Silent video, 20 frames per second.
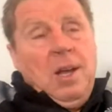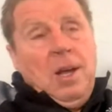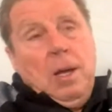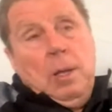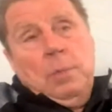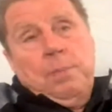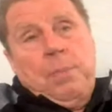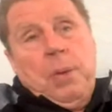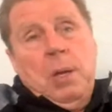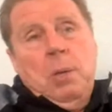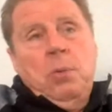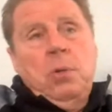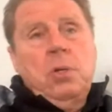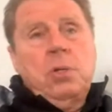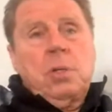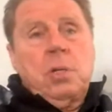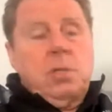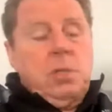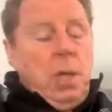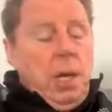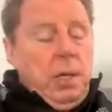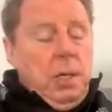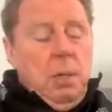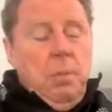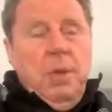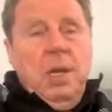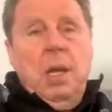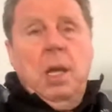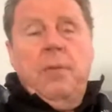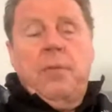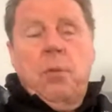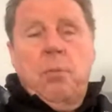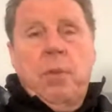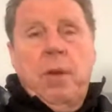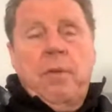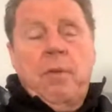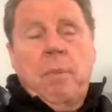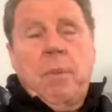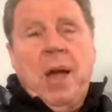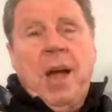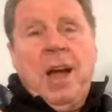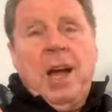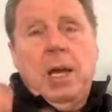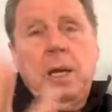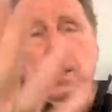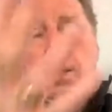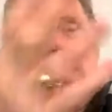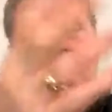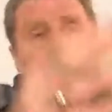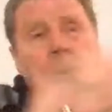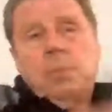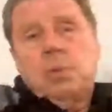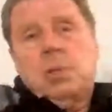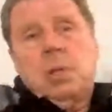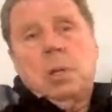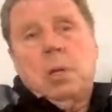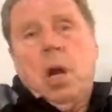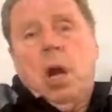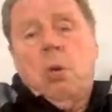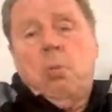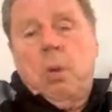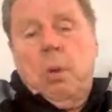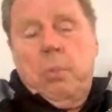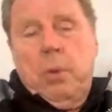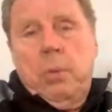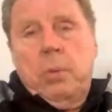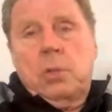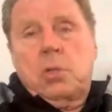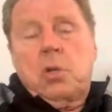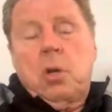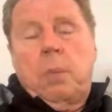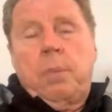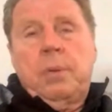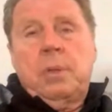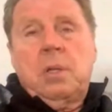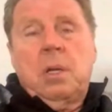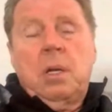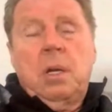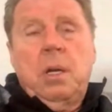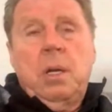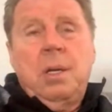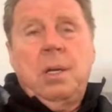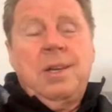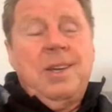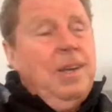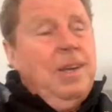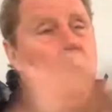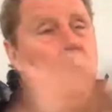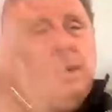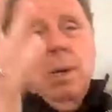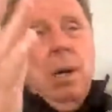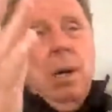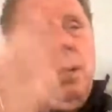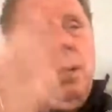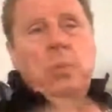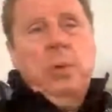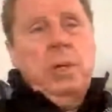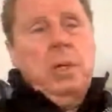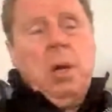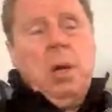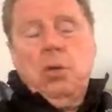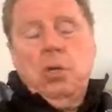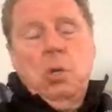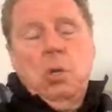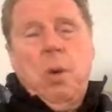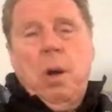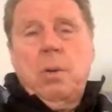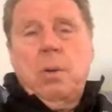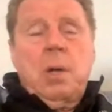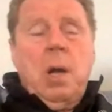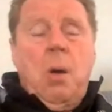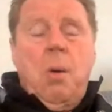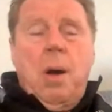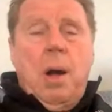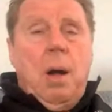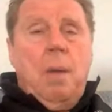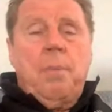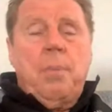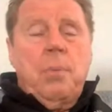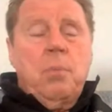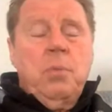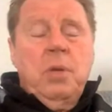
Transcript: and people used to say to me, even with about 8 games to go when we were top of the league, "Oh, we know you won't go up.